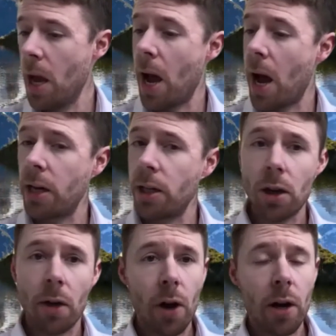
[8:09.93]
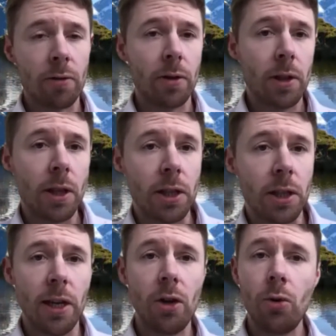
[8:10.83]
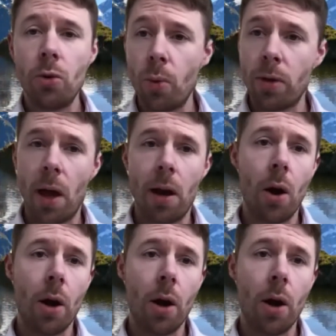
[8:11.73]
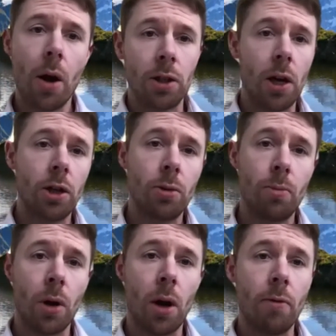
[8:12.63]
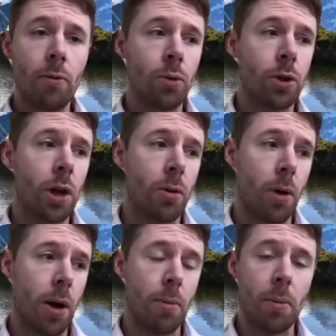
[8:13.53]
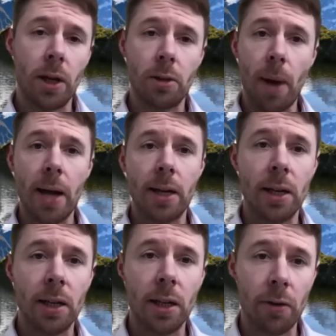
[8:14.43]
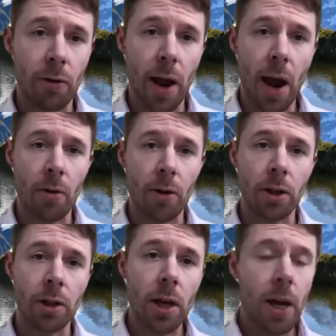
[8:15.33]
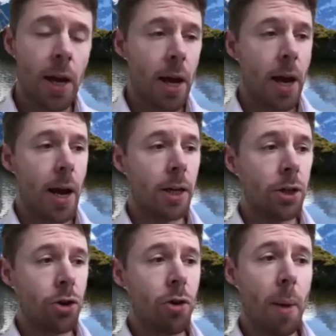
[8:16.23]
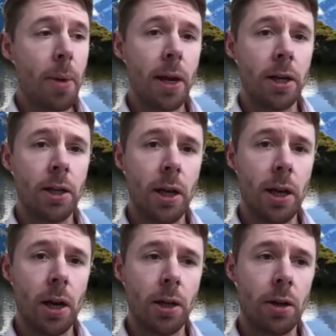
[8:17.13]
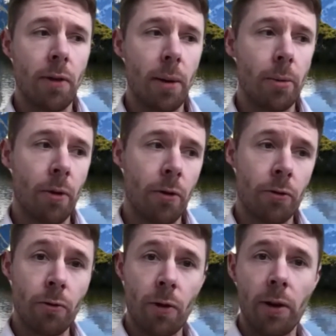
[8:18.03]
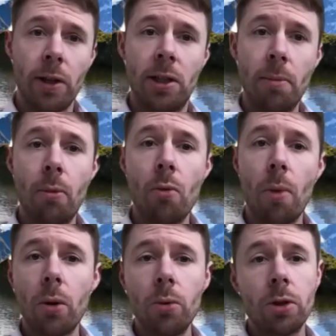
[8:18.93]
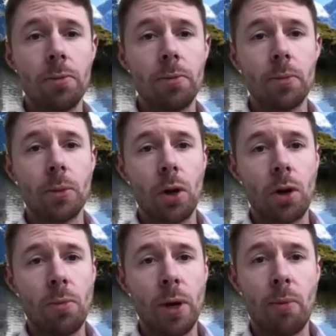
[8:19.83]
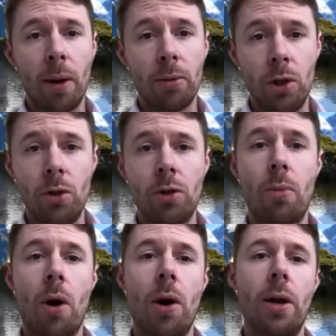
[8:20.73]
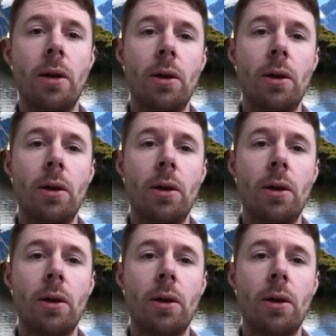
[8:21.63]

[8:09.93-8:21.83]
And I've kind of continued with that line of research, but I've also expanded into different areas. And during my PhD, I developed both very simple models that could be perhaps used by